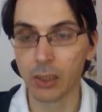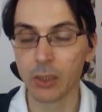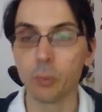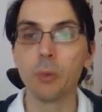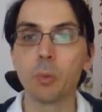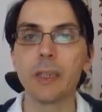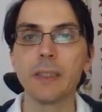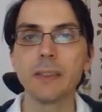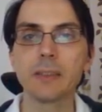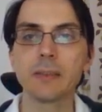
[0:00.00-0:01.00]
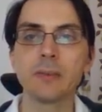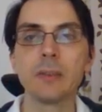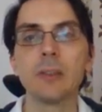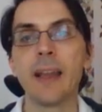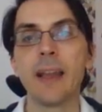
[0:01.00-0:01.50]
we want
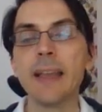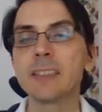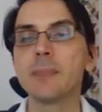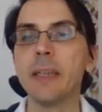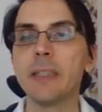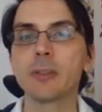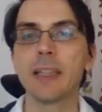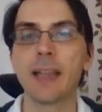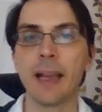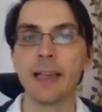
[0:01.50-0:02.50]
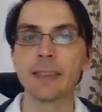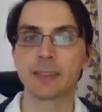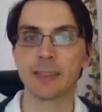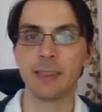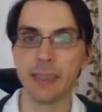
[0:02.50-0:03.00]
the estimator that has
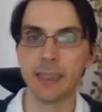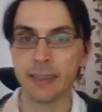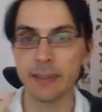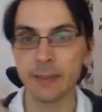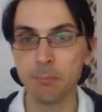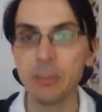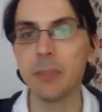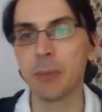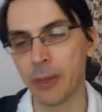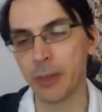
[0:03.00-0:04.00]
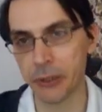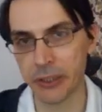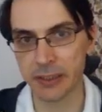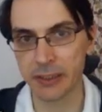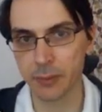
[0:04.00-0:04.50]
the minimal
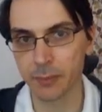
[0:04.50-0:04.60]
variance,